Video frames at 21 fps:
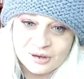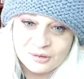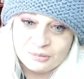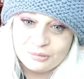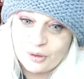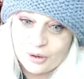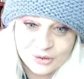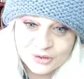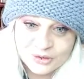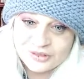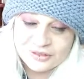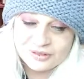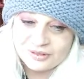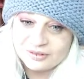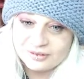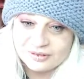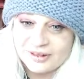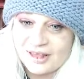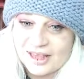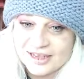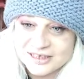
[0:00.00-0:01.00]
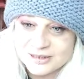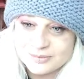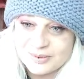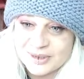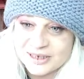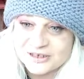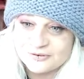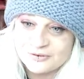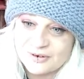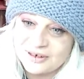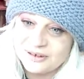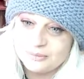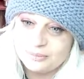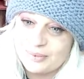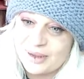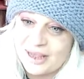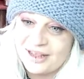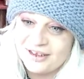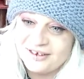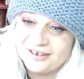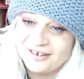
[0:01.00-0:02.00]
both aspects, front and
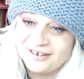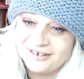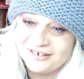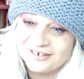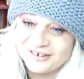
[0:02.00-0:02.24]
back.